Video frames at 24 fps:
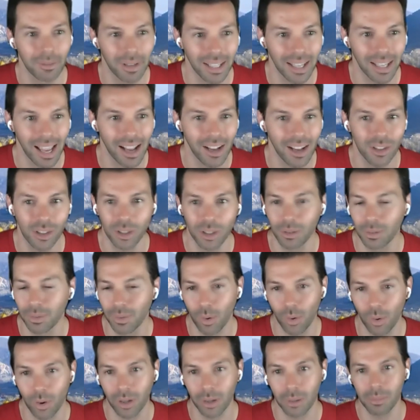engage in the
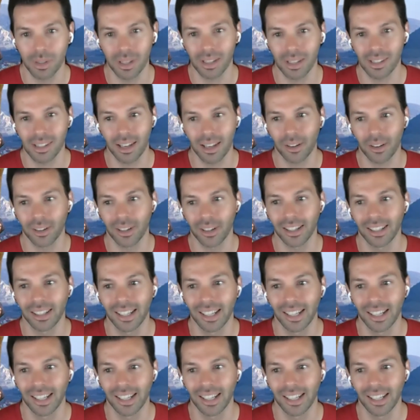forums, etc.